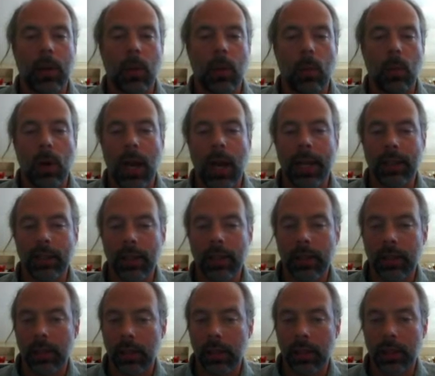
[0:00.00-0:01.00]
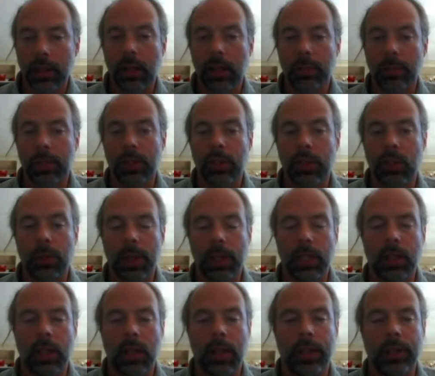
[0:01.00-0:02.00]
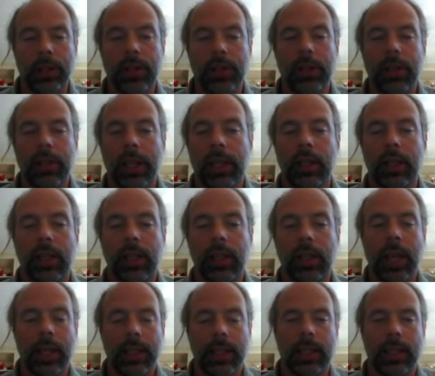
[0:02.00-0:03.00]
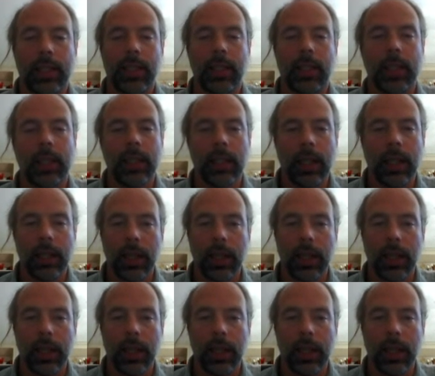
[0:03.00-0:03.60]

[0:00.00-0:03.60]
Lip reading: why is these numbers so much larger than the xthin